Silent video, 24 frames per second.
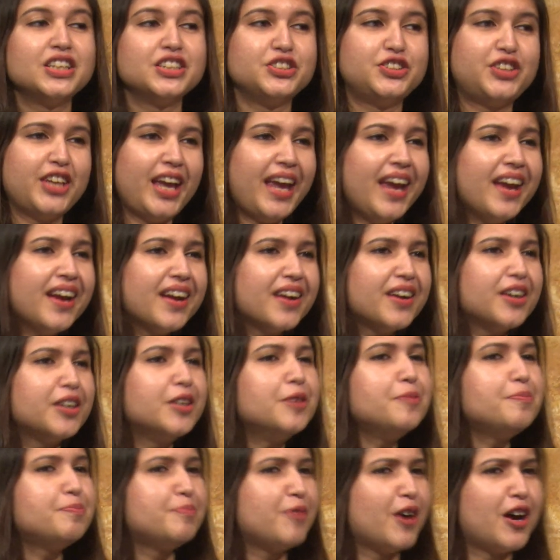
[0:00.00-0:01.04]
They
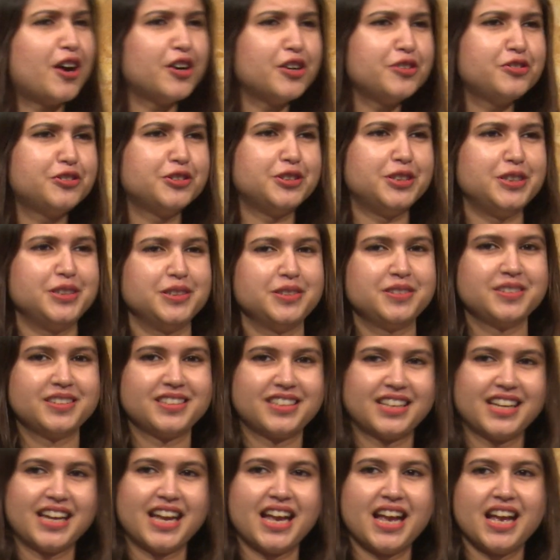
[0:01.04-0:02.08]
are powerful.
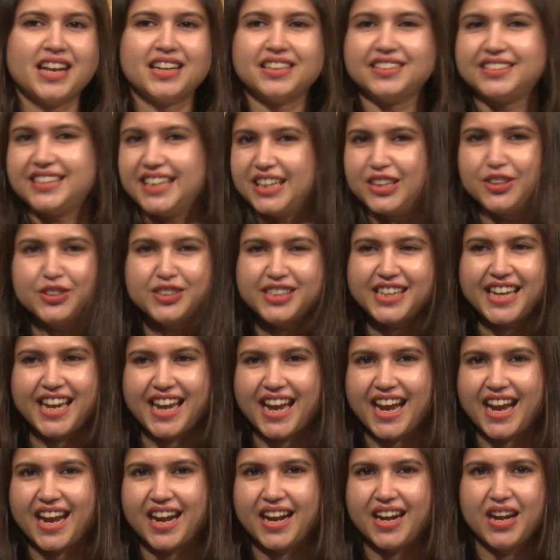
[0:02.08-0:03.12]
They don't
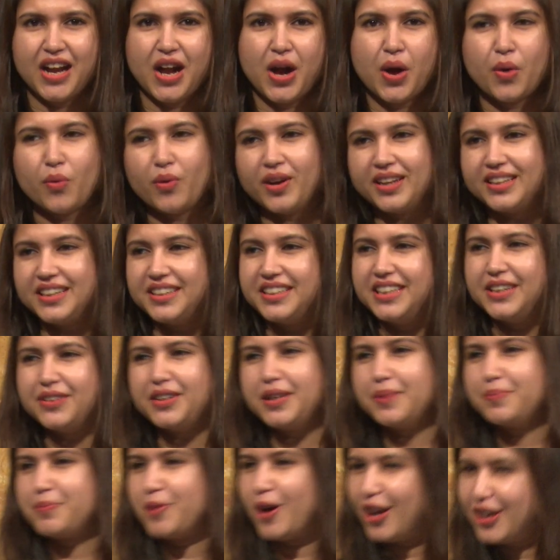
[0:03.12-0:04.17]
care whether you're
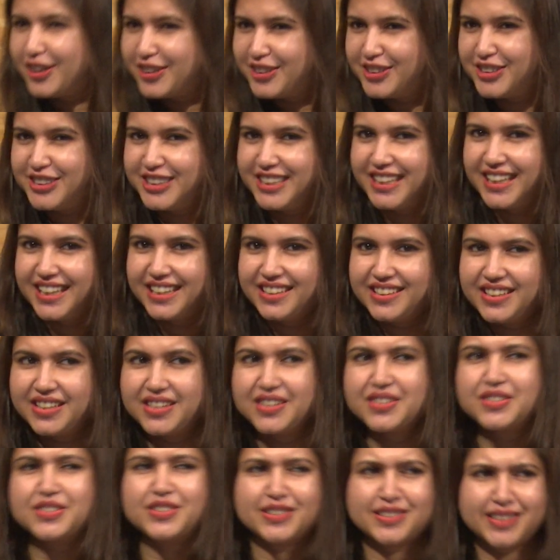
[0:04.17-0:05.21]
a politician,
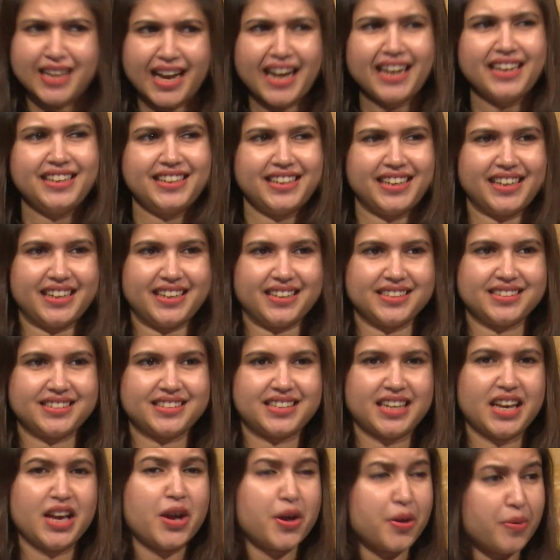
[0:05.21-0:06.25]

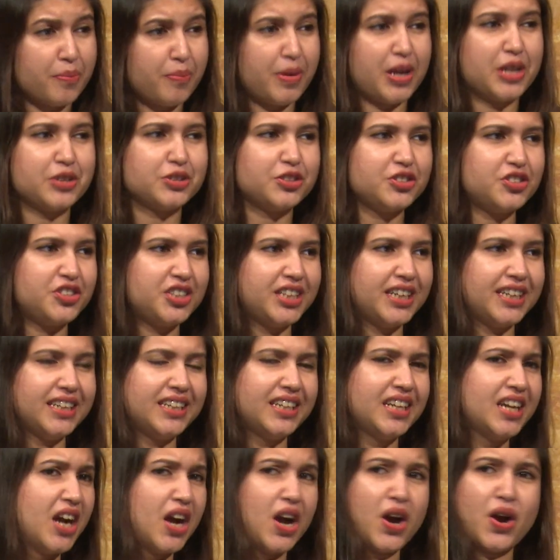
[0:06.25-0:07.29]
scientist, musician,
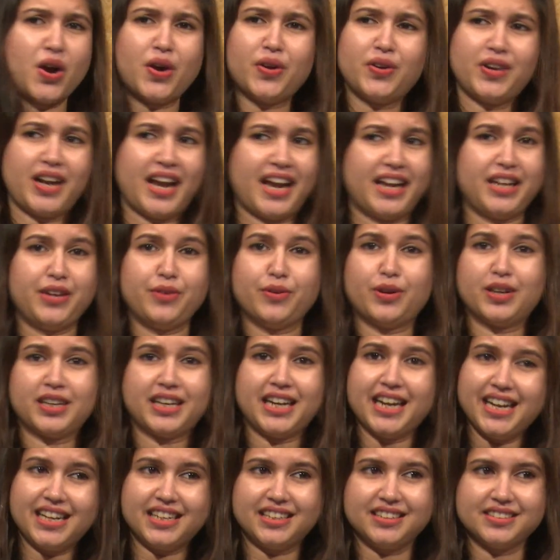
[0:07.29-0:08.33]
or anyone
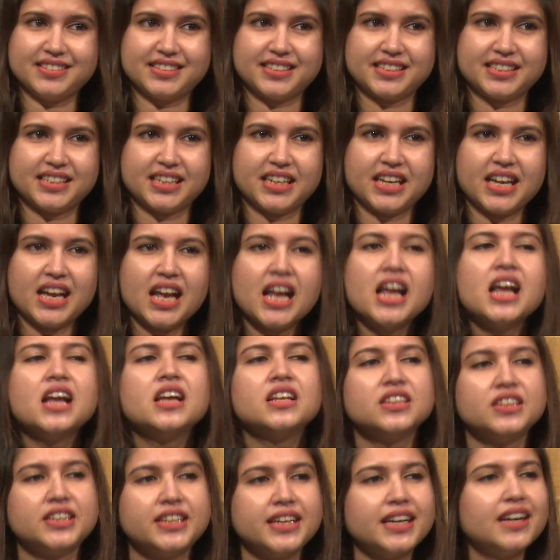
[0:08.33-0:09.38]
else.
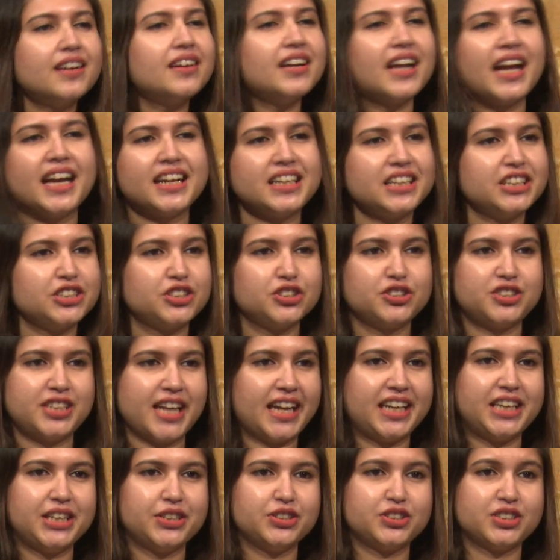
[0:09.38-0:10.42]
They are likely to
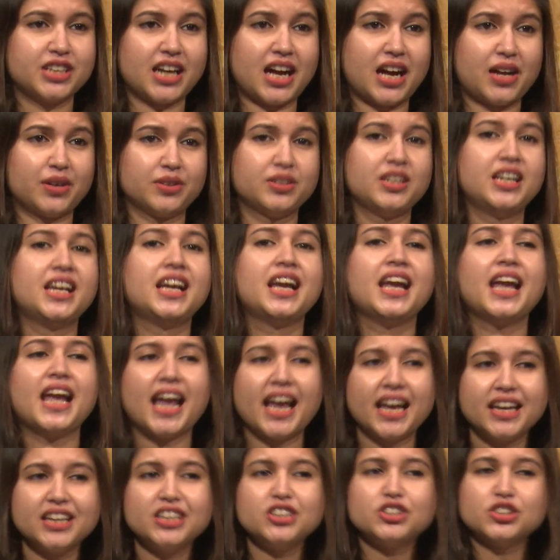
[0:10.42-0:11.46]
take you down
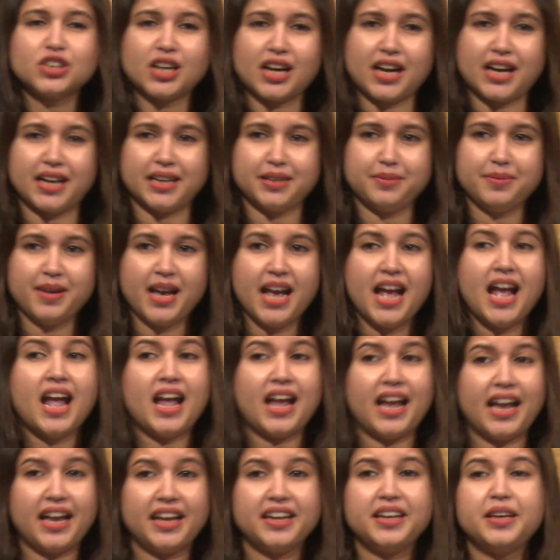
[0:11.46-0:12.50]
anytime,
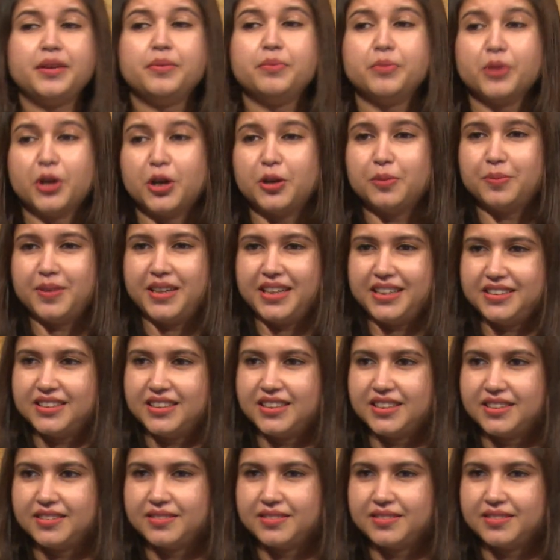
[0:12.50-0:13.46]
any moment.